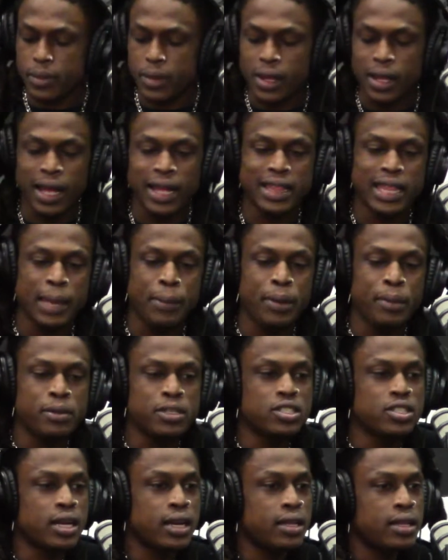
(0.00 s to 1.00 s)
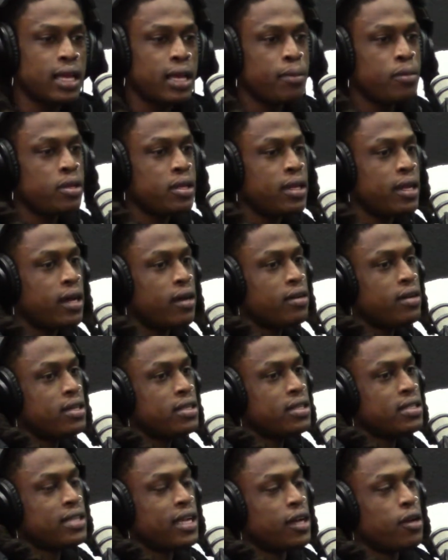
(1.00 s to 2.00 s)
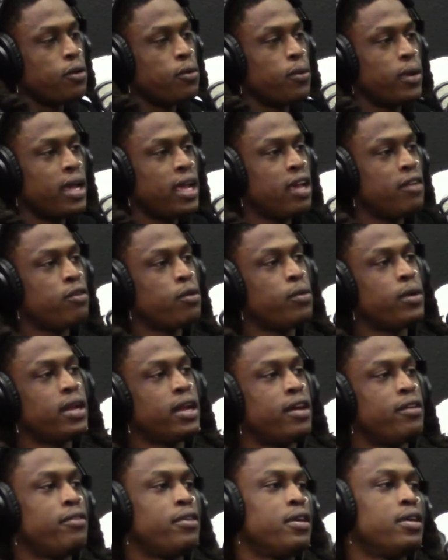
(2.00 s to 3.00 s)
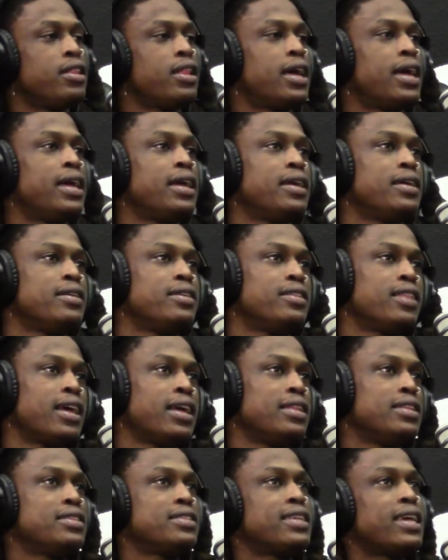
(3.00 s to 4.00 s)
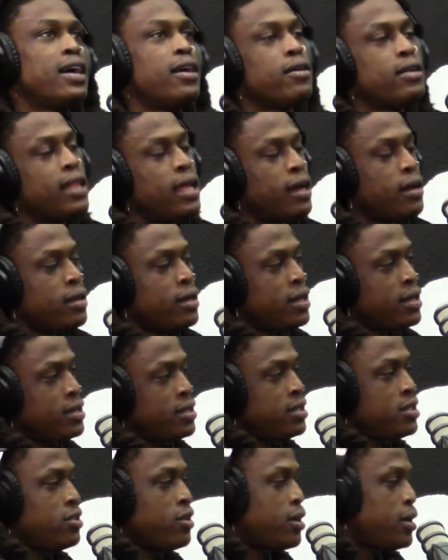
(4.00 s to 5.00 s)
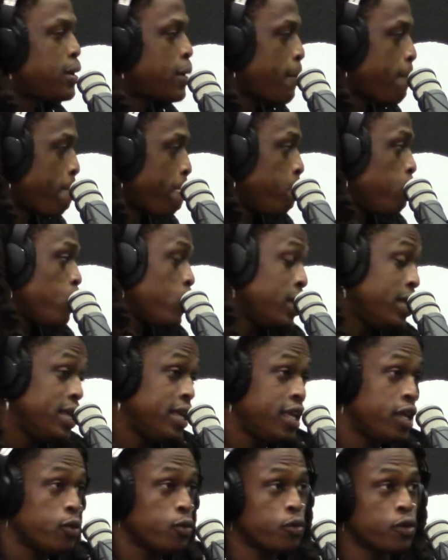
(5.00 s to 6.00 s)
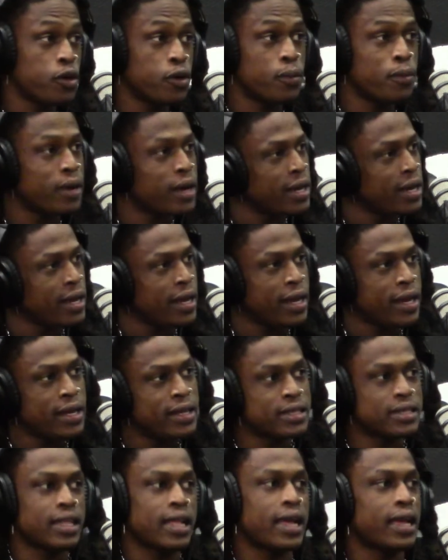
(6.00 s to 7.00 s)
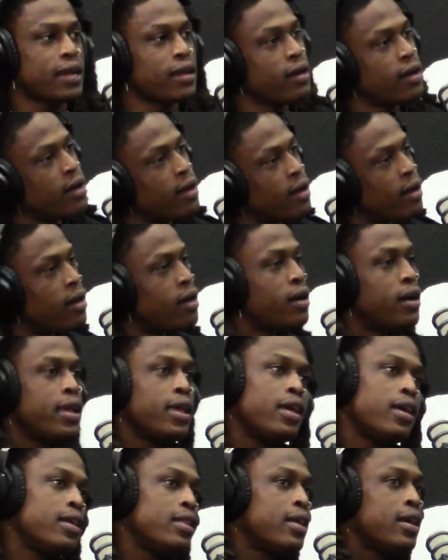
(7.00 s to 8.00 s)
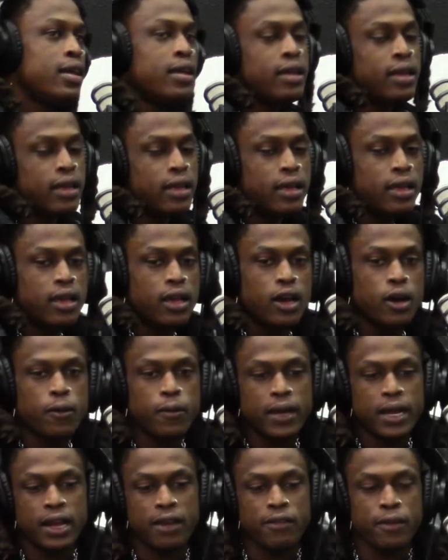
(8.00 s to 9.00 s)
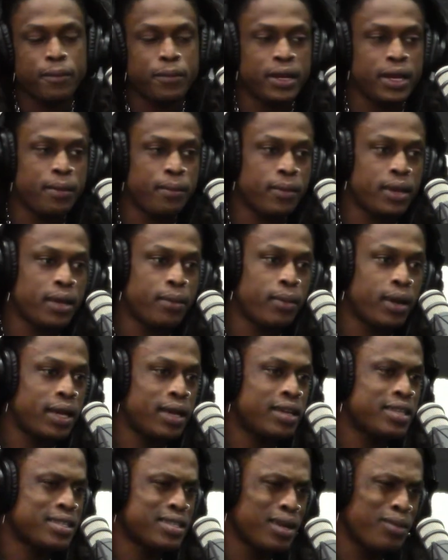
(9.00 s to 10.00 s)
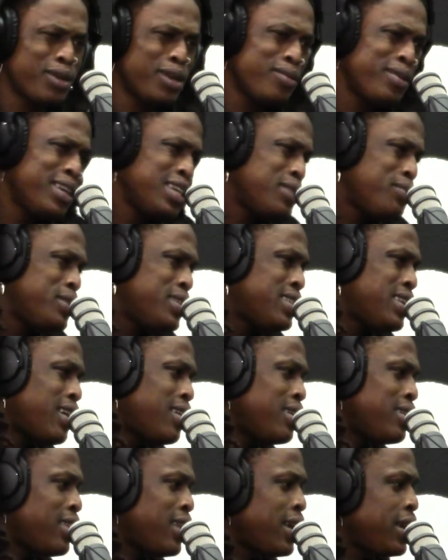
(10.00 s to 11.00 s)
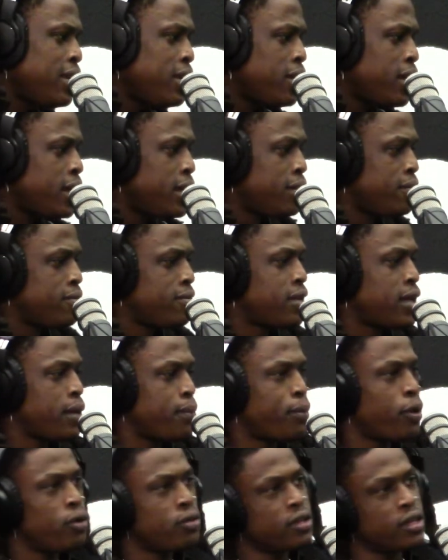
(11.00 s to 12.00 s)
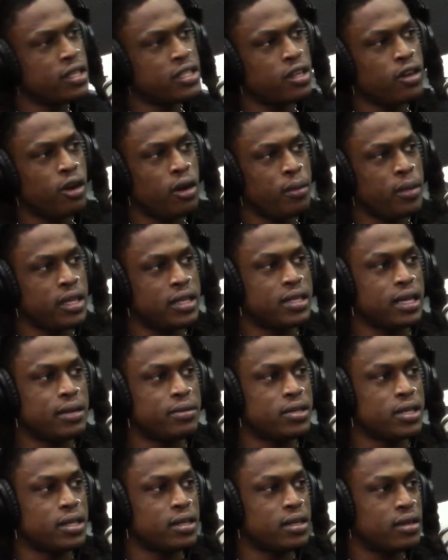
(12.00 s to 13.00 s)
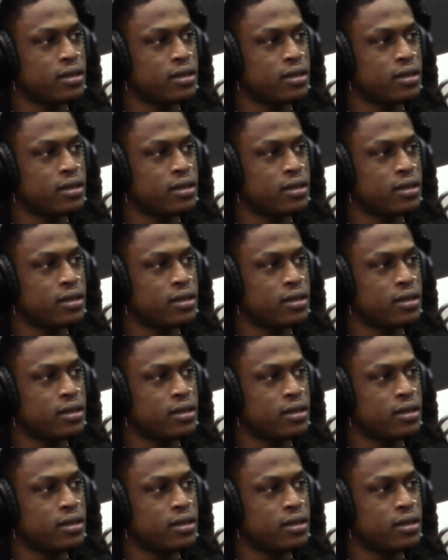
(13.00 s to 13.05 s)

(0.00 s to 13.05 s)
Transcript: Yeah. I think people just trying to label it now because it's like a wave or whatever. And, like SoundCloud niggas is starting to really get real money. And it's like, or whatever, but it might, cause some of them niggas be sounding like Bone Thugs and Harmony type shit.